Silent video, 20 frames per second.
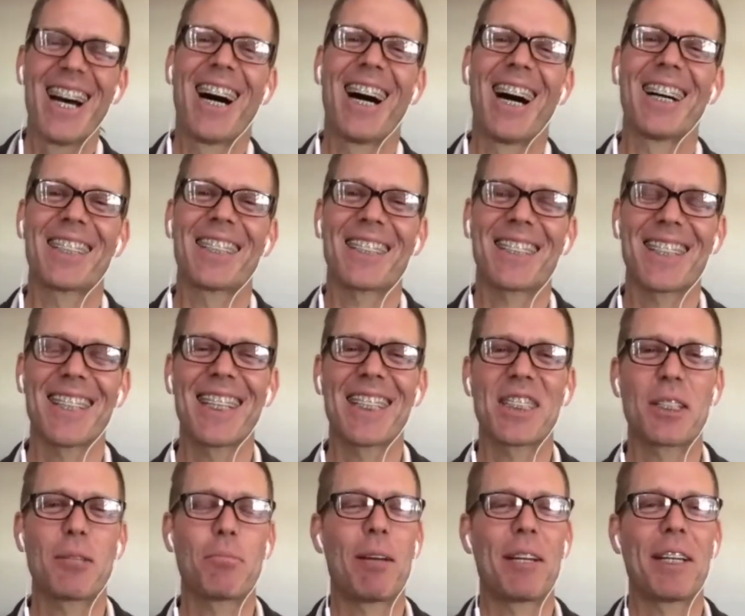Honestly,
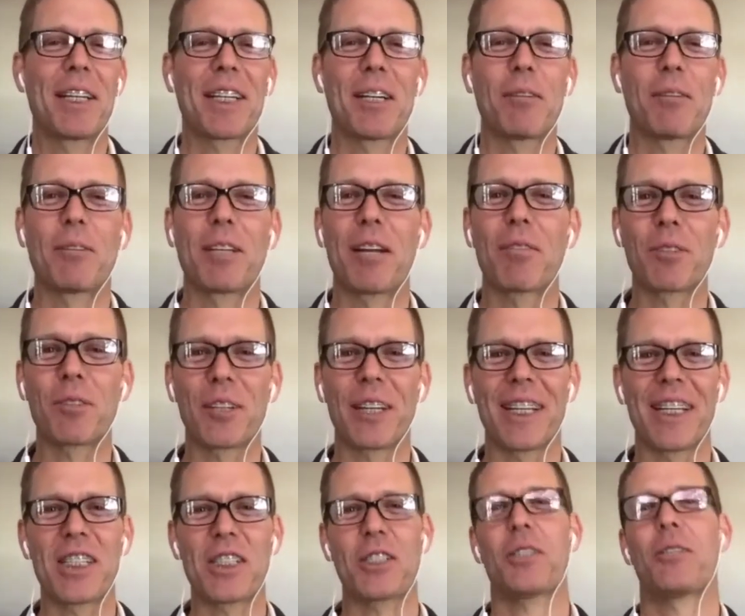it's depending on whatever
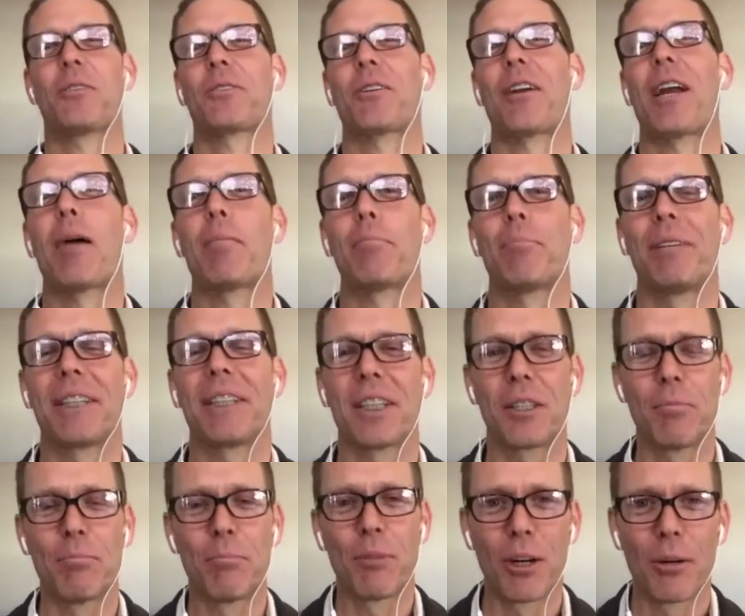issues are happening in
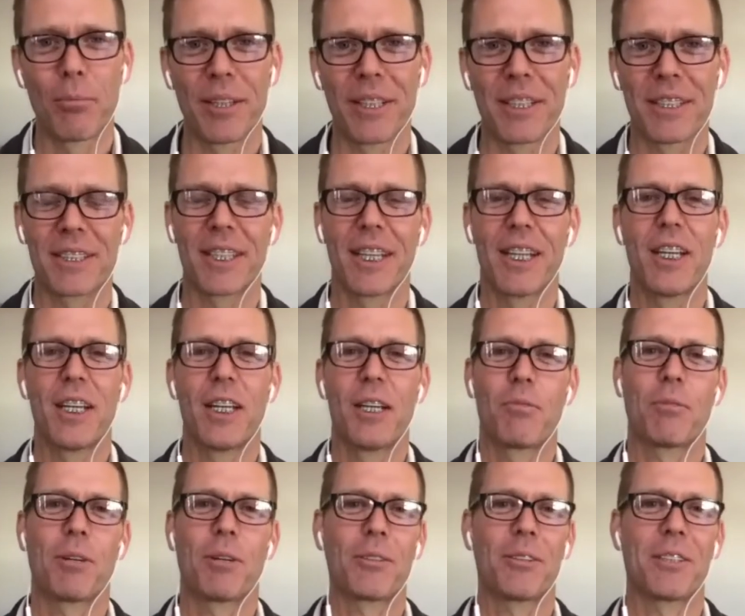the moment,
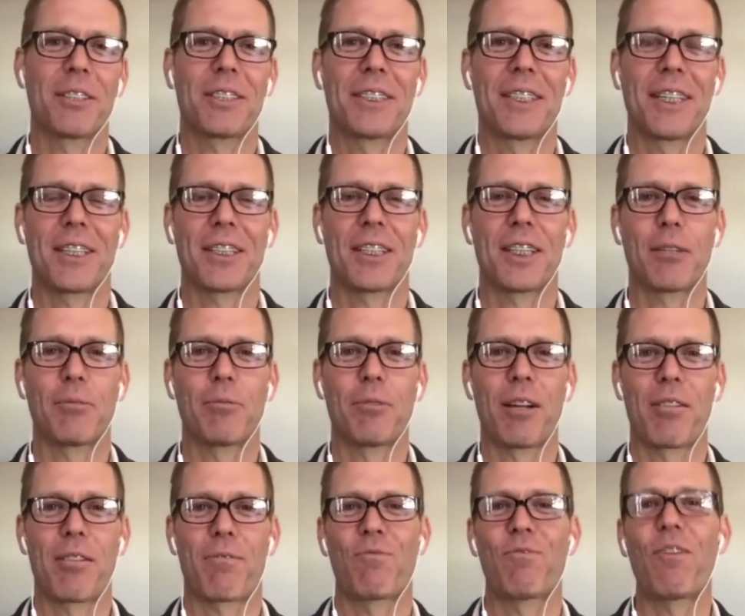whether it's dealing
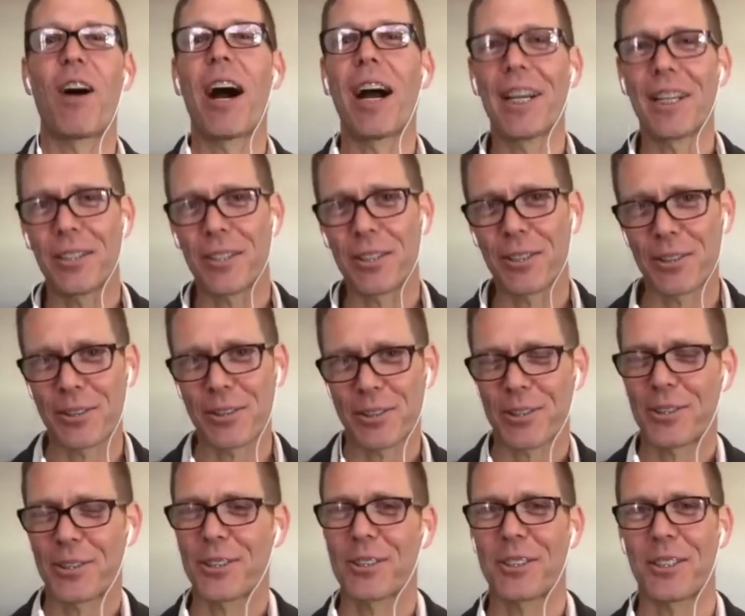with
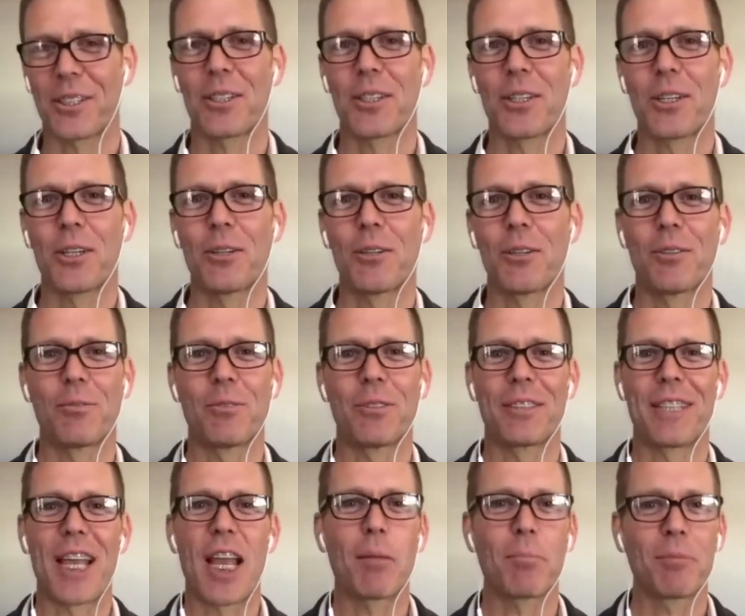fires, you know, with
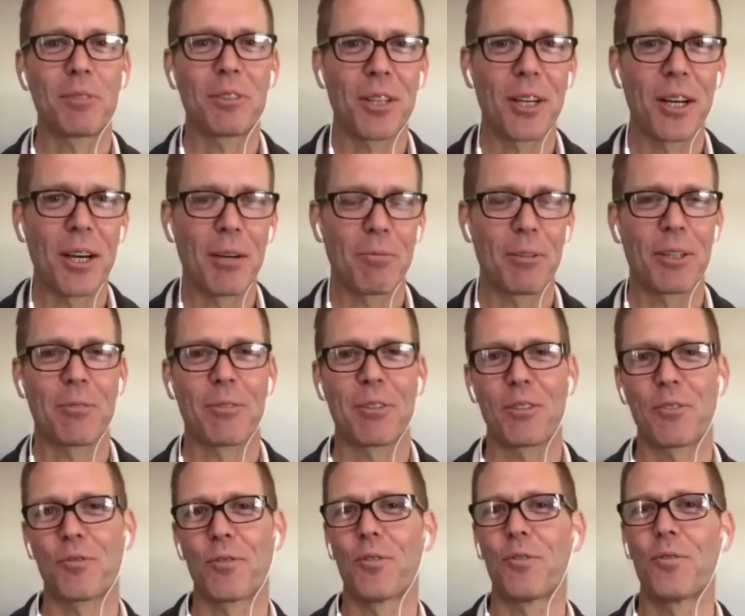Amazon, whether
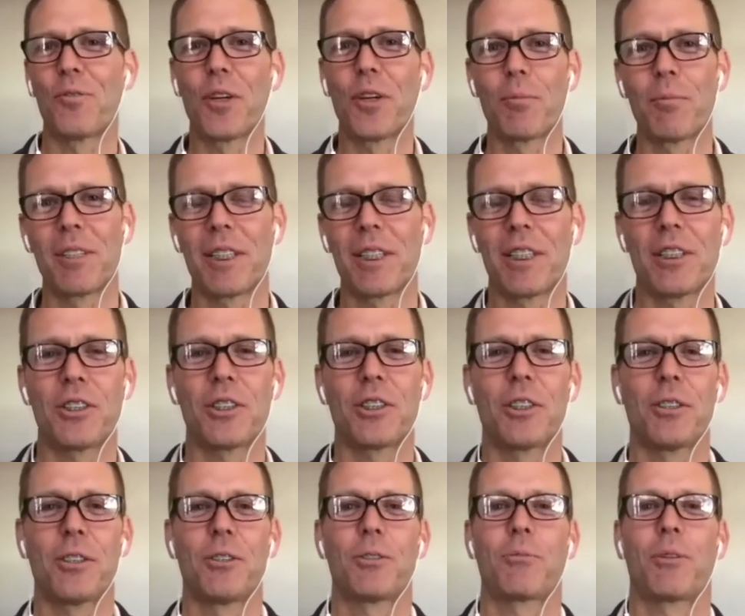it's fulfillment
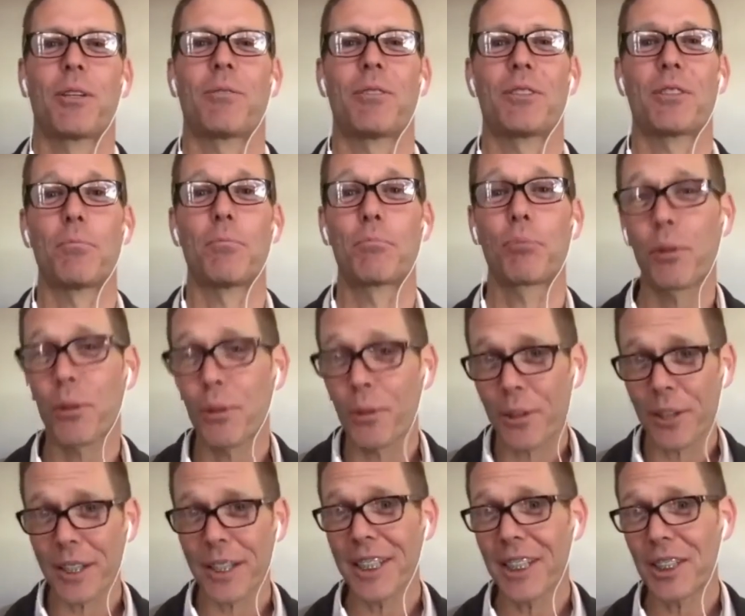issues, whether it's
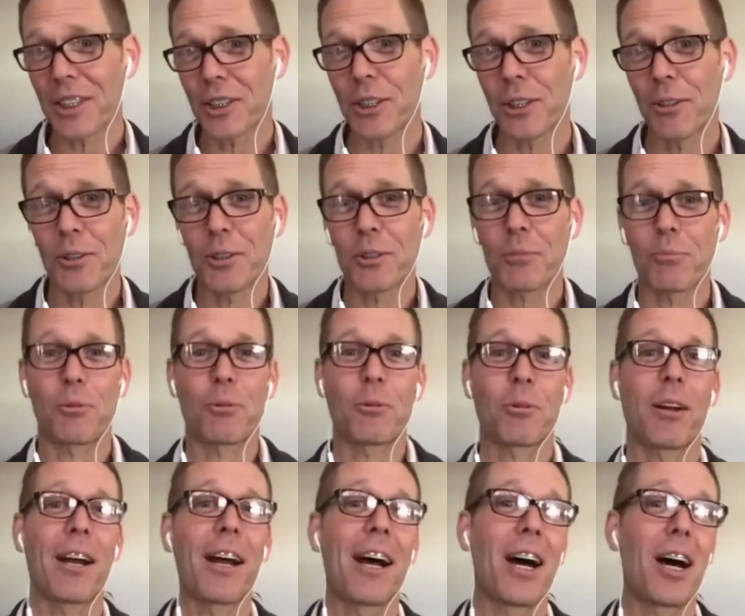employee issues,
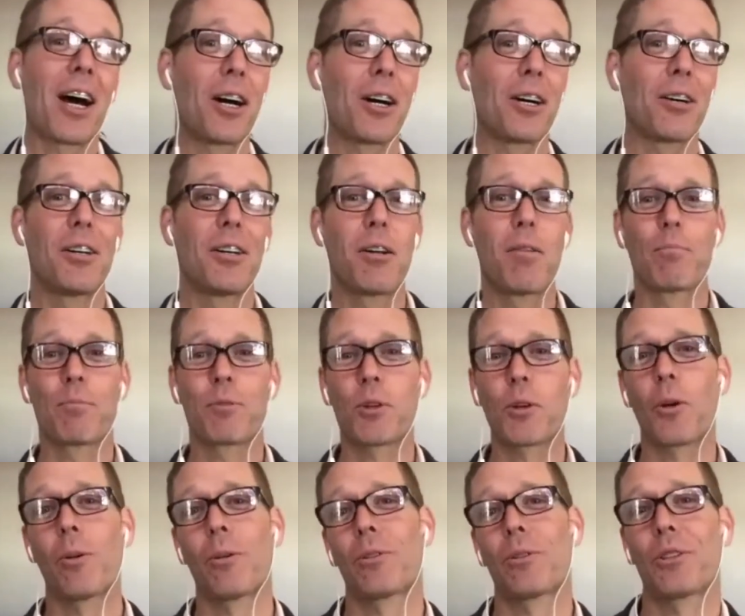morale,
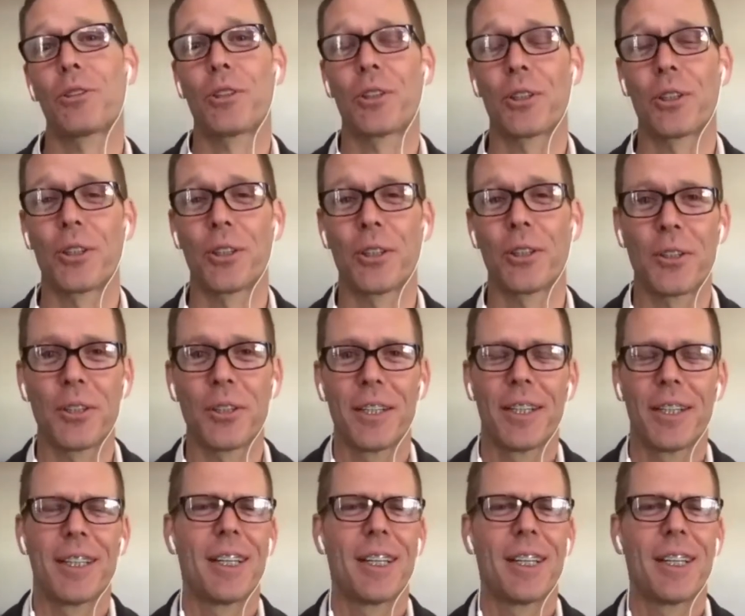culture.